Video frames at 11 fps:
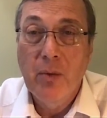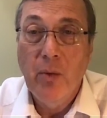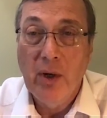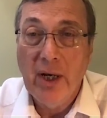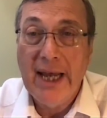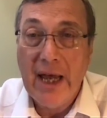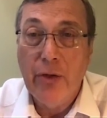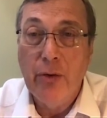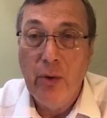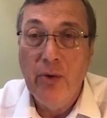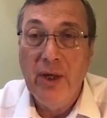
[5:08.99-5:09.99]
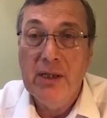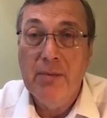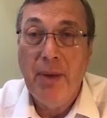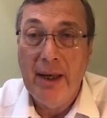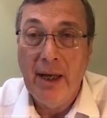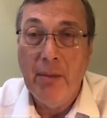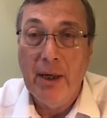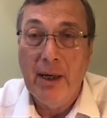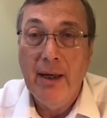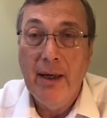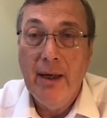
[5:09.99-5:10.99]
We're going to get through this pandemic